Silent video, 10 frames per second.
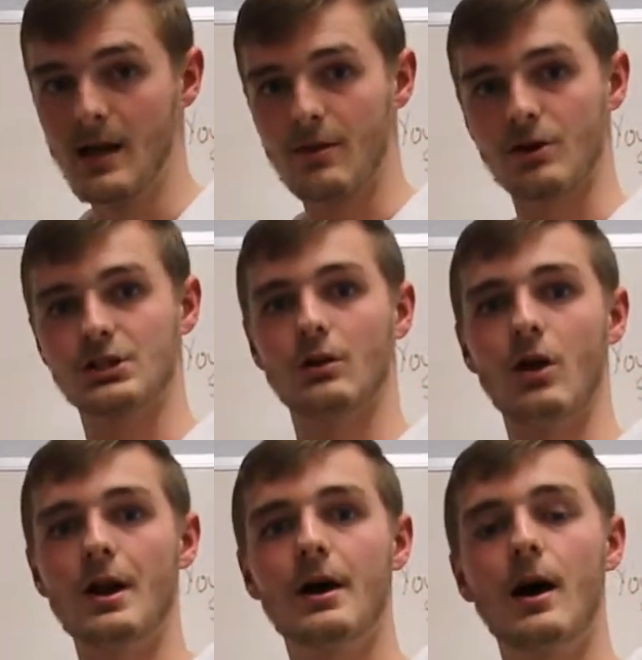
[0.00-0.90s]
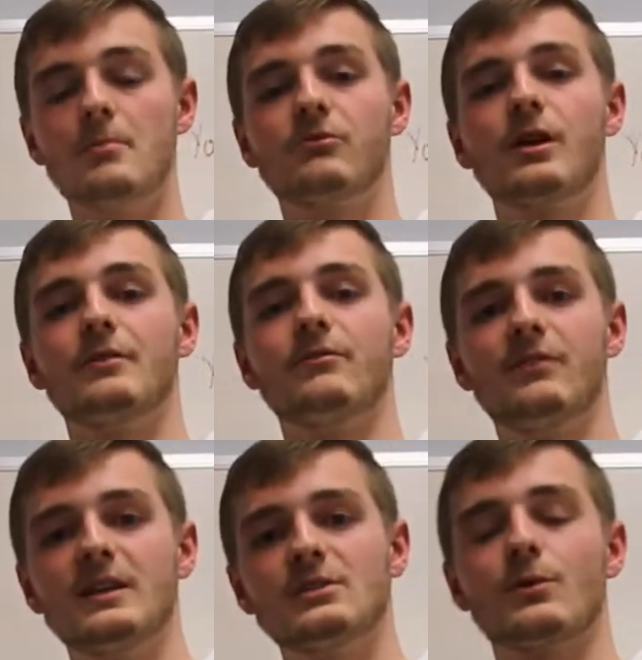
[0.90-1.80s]
There's a lot of upfront
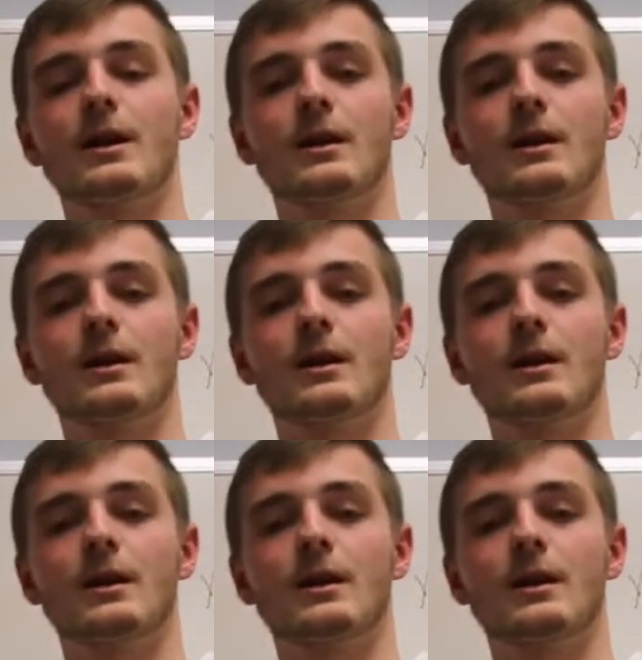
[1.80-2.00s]
fees when it